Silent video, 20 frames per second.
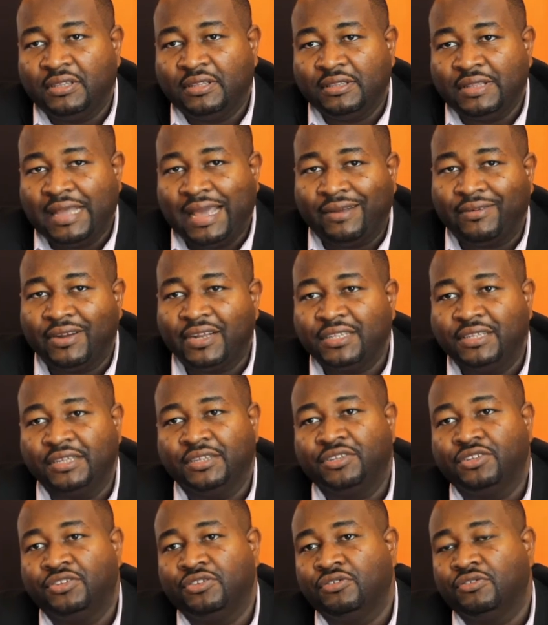
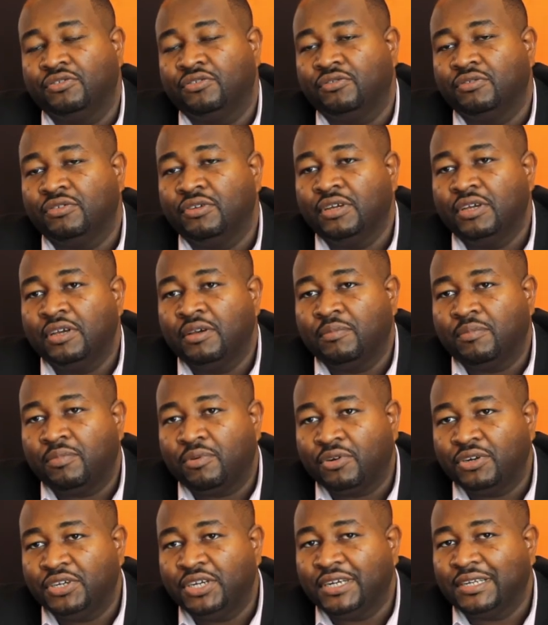directed to
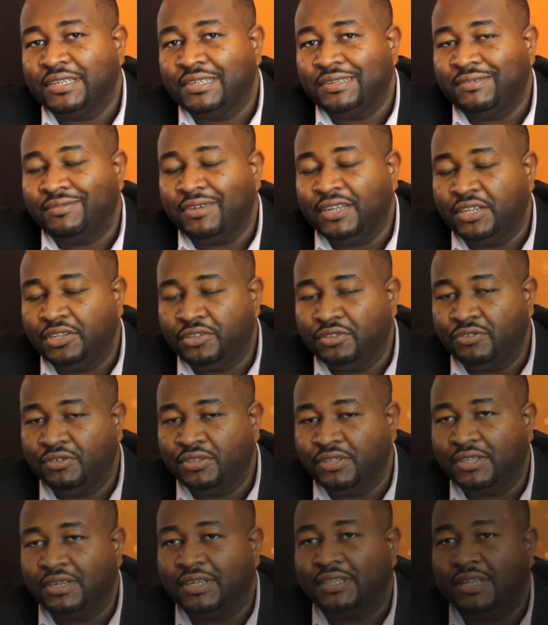projects related to
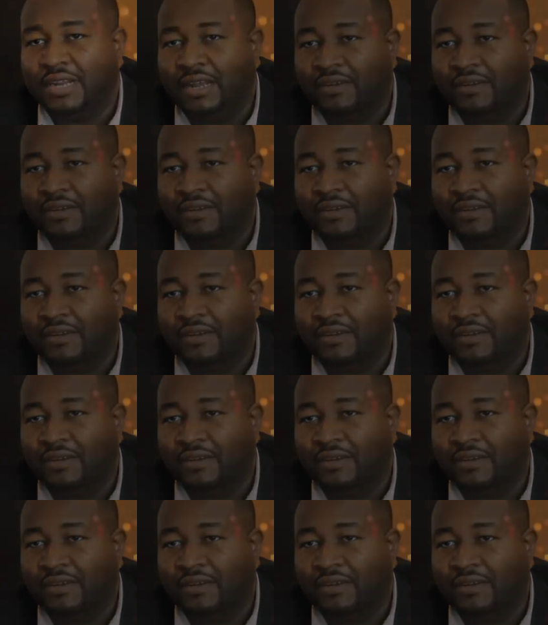internet in